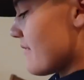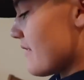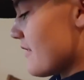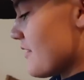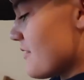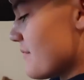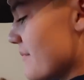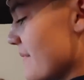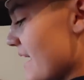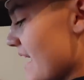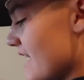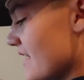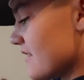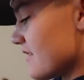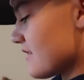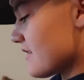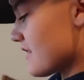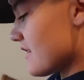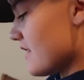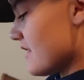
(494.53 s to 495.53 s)
field
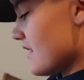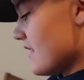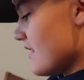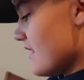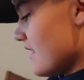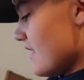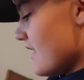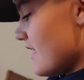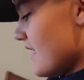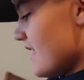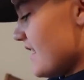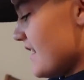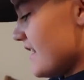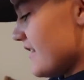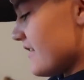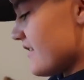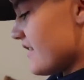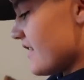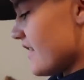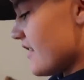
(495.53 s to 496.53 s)
mask. And
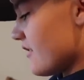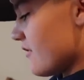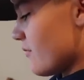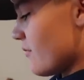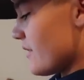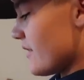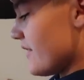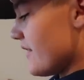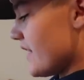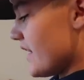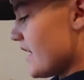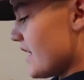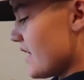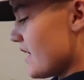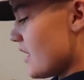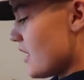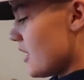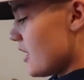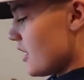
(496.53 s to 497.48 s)
it says where they